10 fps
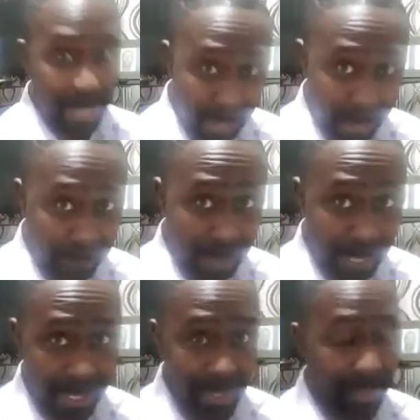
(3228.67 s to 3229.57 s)
a big
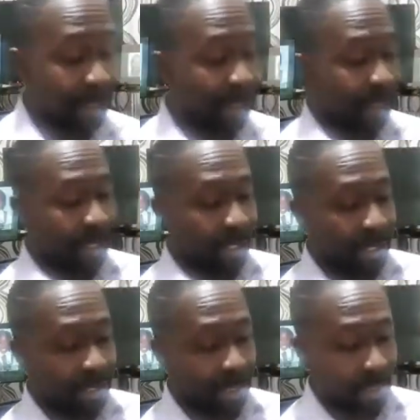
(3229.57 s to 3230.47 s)
deal.
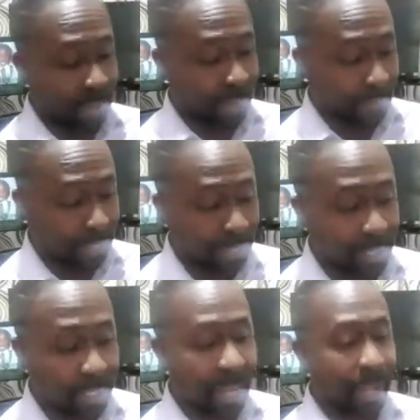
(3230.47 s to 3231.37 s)
So a visit
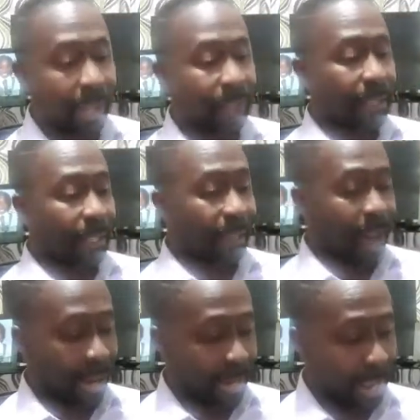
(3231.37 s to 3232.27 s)
day
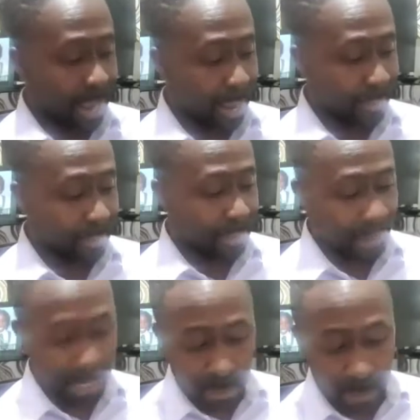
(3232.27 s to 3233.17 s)
and
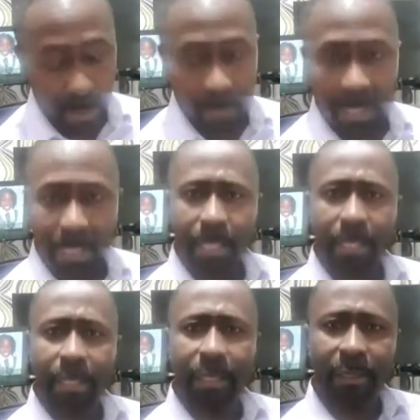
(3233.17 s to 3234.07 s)
make some
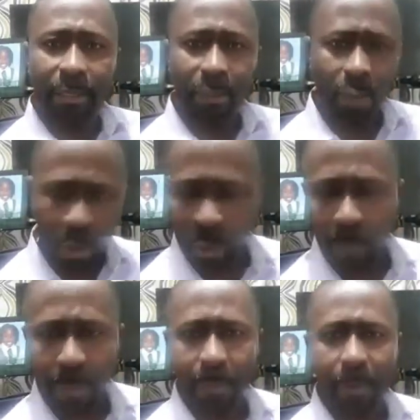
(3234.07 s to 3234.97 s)
promises, talk to
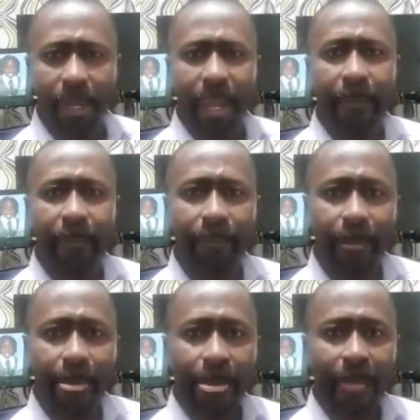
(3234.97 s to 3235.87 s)
people them.
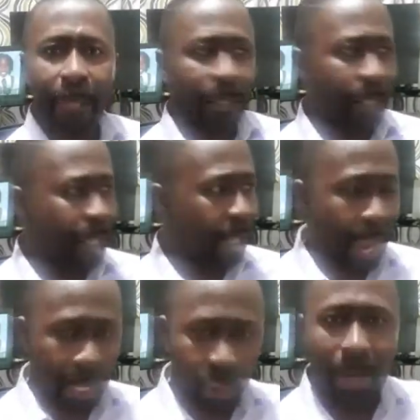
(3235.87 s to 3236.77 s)
He
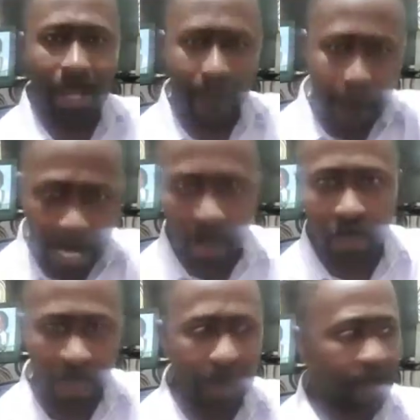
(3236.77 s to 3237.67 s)
actually mix
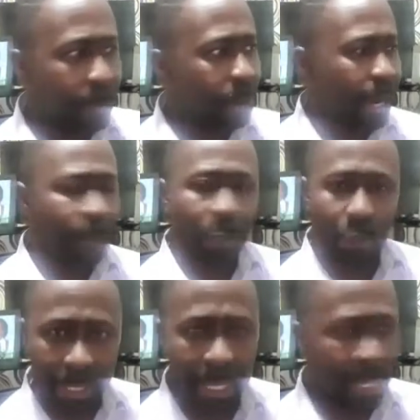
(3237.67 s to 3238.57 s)
with people them, show
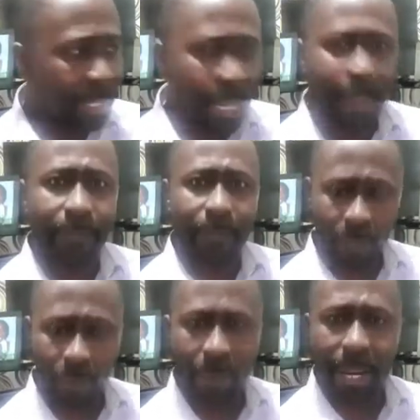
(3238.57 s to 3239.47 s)
say himself,
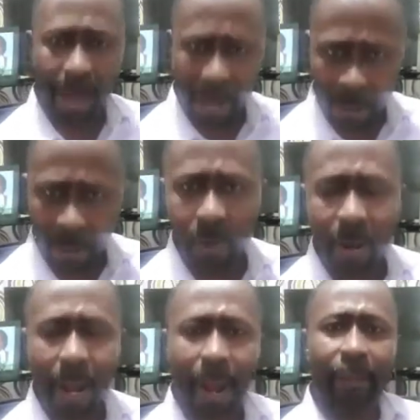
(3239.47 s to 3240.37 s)
kind of
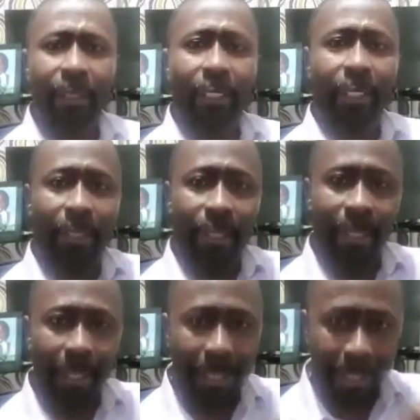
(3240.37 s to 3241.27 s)
local.
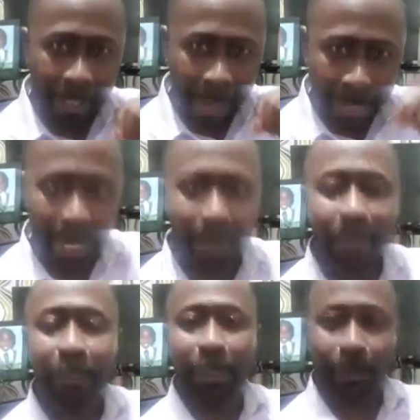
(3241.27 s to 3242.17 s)
He attempts
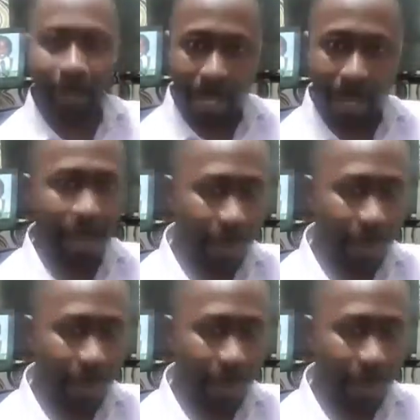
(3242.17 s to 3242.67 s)
for speak Creole, and